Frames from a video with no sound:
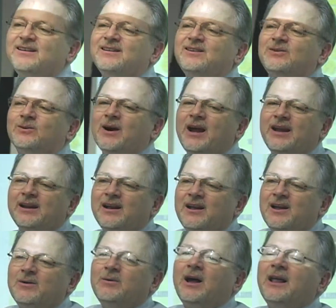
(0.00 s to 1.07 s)
Great.
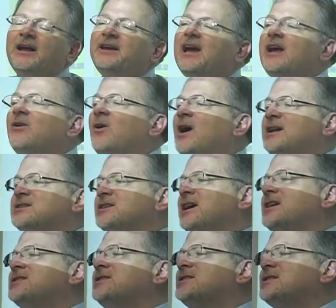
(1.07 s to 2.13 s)
Well, again, honestly, I
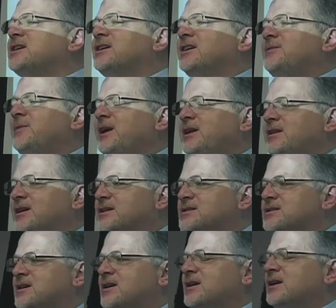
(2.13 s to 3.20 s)
sincerely mean
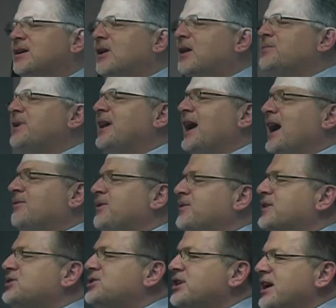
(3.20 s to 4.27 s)
this. On behalf of
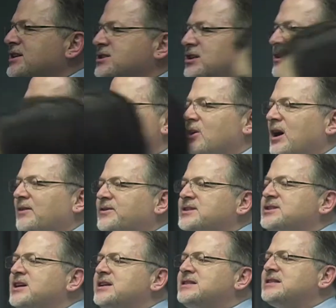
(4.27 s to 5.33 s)
the Chancellor's
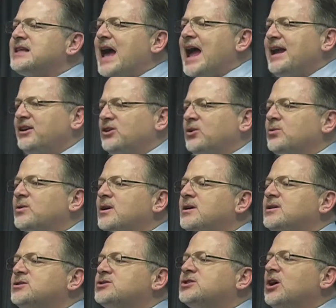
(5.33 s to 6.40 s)
Office, thank you
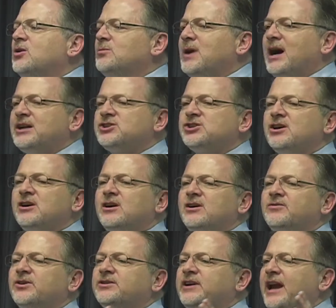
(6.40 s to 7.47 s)
so much
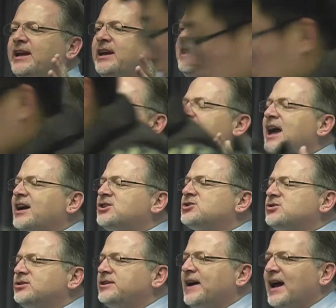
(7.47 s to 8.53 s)
for taking this
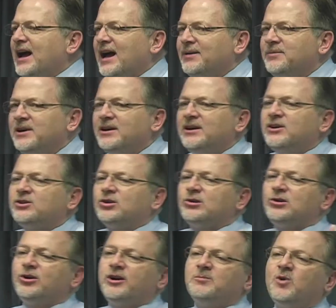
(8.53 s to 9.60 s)
extra time to
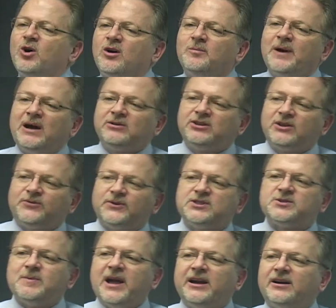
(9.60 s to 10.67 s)
learn more about
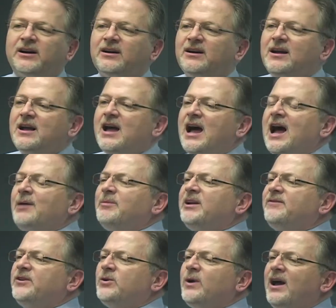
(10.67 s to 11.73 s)
Difference Maker. How many
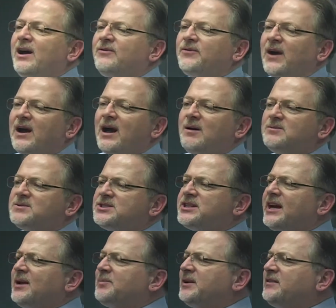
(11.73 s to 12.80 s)
of you have set
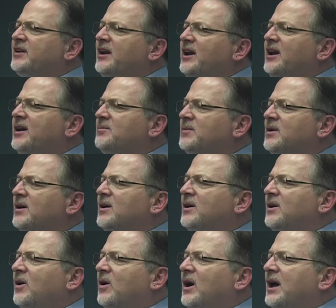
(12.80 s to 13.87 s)
up a team
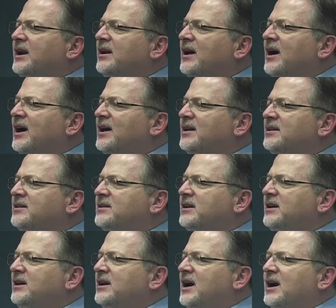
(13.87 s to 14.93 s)
on
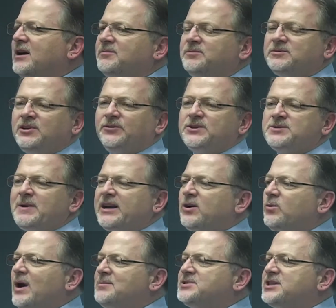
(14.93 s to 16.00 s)
the Difference Maker
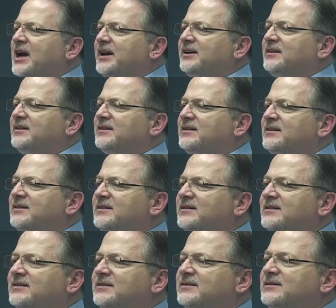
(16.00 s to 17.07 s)
website?
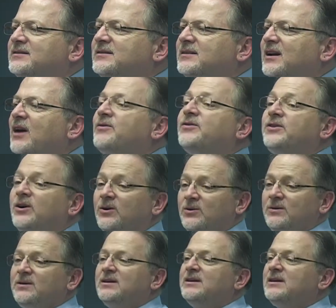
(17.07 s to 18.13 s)
A few?
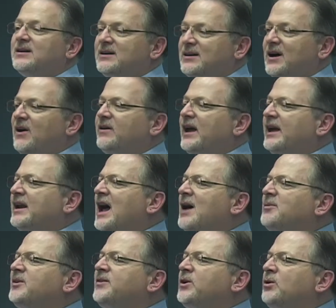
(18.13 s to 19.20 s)
Okay, and how
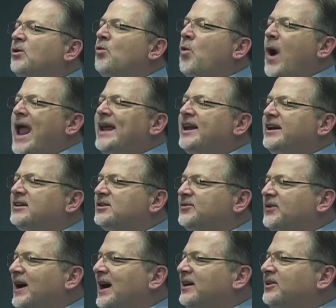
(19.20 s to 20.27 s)
many of you are waiting to
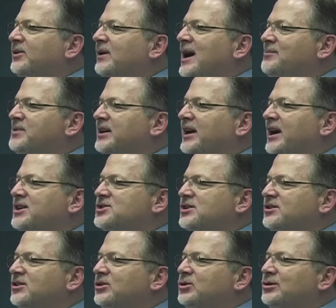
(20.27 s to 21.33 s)
file your application
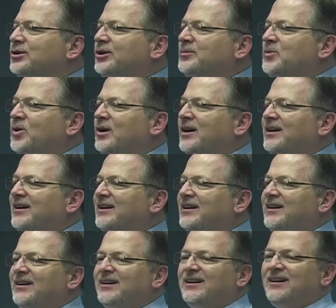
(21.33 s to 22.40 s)
until you learn more?
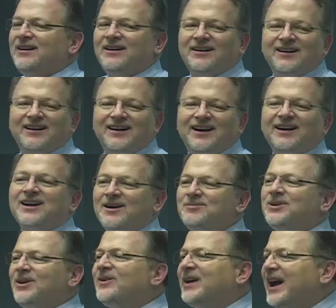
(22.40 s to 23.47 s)
A
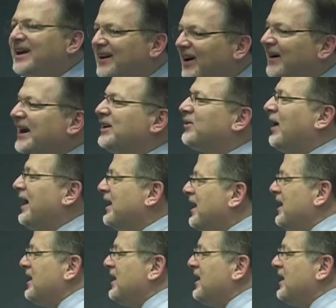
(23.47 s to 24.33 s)
couple? Okay. All right, great.